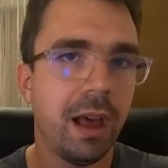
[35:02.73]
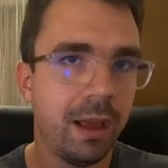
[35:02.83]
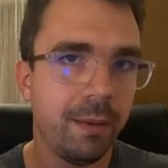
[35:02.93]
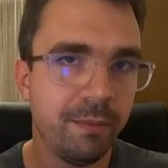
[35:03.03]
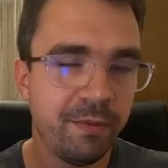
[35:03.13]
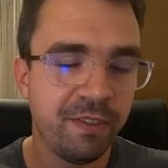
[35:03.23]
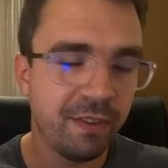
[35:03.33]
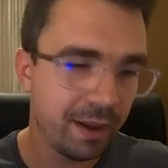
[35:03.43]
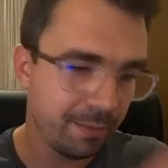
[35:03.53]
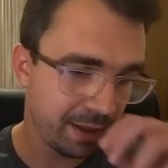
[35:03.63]
I'm
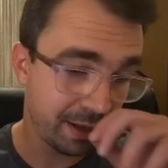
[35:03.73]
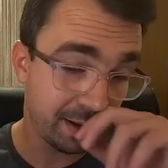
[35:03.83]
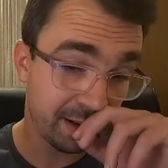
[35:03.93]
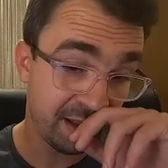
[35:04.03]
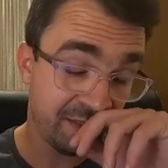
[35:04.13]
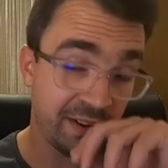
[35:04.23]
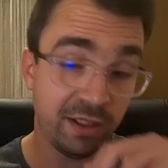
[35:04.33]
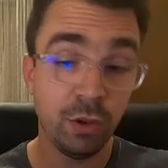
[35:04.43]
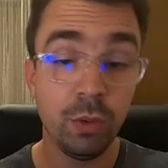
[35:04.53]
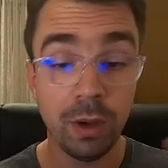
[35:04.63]
done. If I
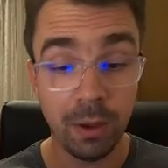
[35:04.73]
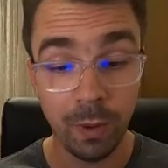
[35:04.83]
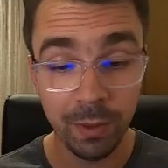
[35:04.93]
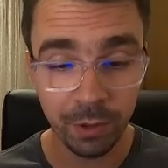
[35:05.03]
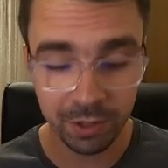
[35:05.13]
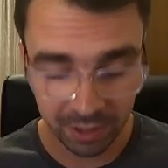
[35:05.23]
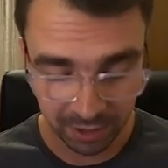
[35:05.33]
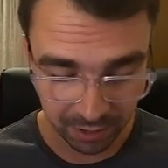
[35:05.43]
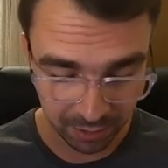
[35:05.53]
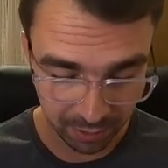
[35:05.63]
do one more
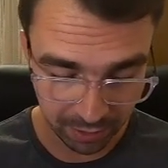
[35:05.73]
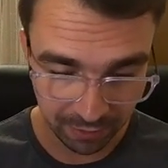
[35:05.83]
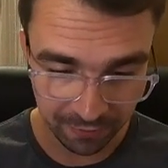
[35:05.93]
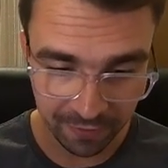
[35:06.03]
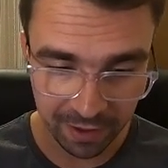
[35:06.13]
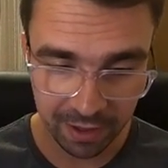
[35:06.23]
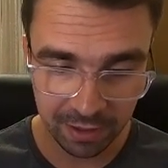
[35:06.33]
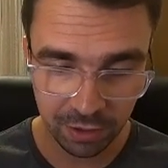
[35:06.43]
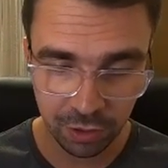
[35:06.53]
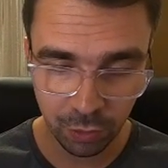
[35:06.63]
thing, if I
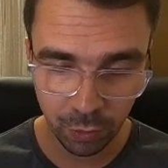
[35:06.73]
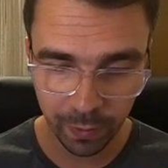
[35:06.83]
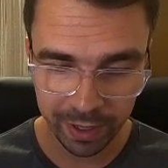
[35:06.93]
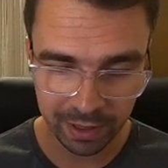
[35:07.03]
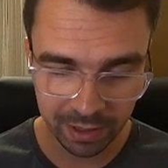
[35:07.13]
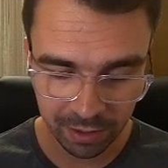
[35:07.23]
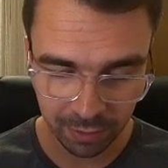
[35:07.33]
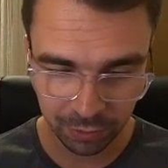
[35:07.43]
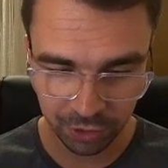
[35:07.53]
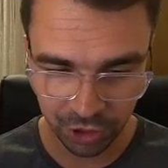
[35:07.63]
do right
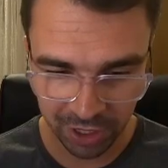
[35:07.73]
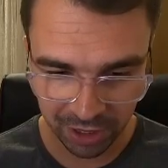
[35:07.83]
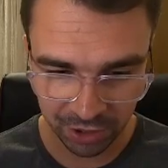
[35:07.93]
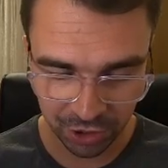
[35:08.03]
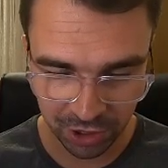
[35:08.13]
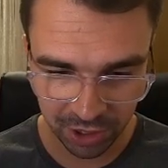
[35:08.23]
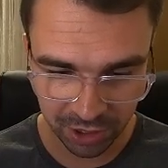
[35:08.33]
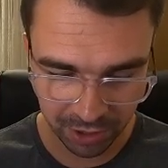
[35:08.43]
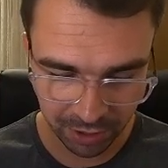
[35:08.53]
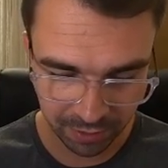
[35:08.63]
now change
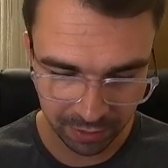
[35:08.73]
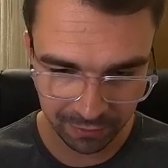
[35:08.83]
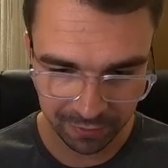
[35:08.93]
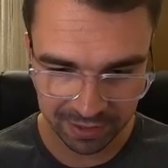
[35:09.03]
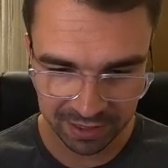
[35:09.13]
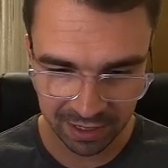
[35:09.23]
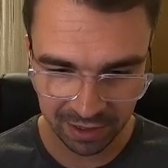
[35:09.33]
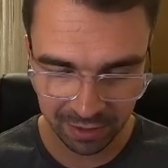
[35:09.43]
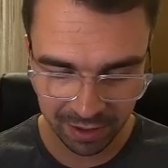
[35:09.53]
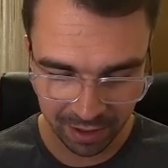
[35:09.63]
here, if I
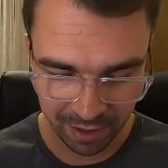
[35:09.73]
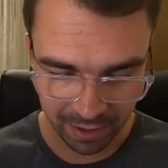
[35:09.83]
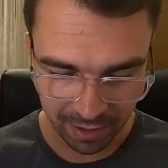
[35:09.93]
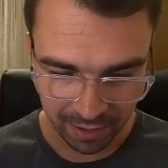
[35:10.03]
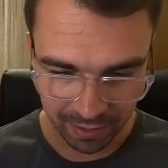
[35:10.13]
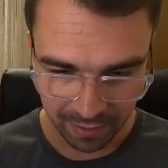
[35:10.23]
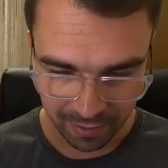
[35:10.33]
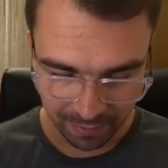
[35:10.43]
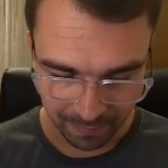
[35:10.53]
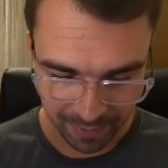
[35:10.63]
say
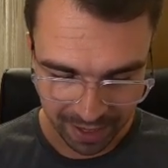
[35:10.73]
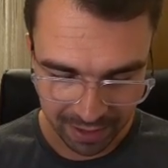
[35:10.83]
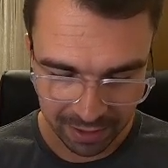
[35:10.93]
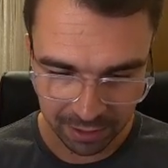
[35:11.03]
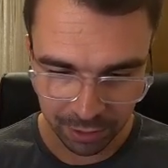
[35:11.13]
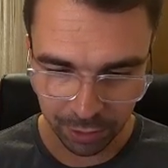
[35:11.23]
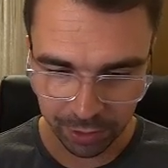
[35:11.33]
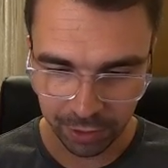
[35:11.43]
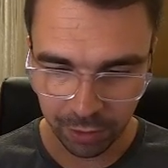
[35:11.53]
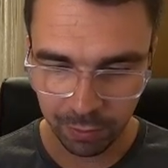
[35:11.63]
edit
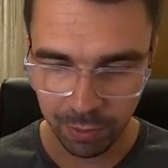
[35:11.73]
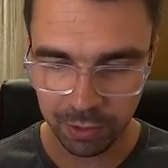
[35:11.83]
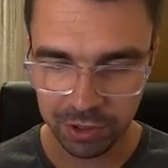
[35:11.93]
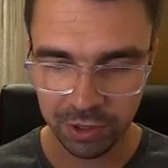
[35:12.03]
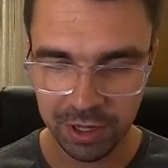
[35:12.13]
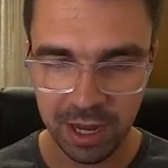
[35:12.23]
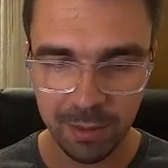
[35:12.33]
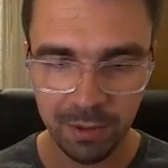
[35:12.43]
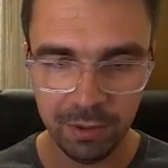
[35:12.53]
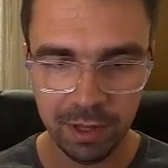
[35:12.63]
Docker Composer
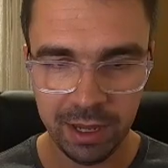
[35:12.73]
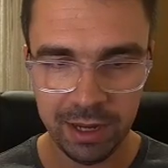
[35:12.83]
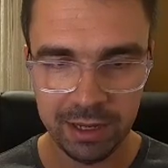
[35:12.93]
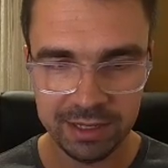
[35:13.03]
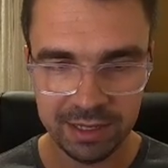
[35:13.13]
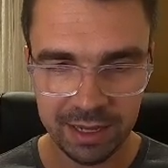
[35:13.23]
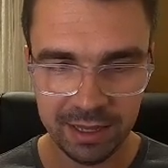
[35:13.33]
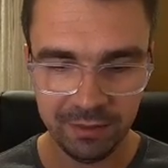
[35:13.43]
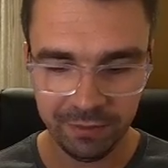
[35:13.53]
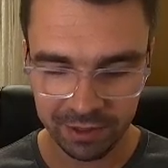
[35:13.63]
YAML
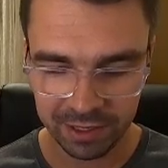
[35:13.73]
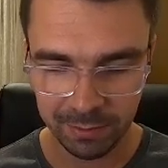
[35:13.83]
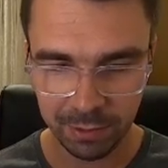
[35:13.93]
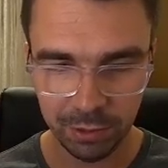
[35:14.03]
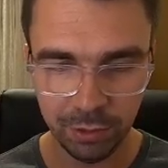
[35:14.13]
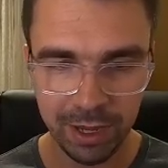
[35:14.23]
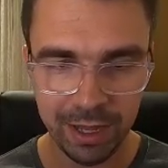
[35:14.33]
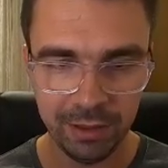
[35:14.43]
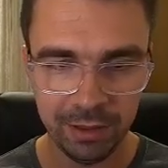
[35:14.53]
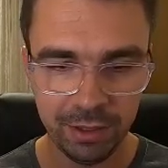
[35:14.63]
and for example do
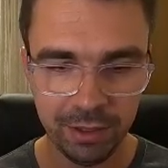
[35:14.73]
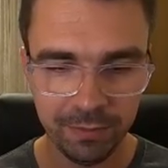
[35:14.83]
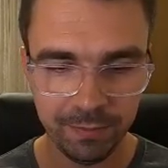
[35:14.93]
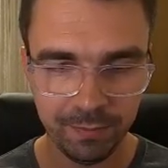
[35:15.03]
enter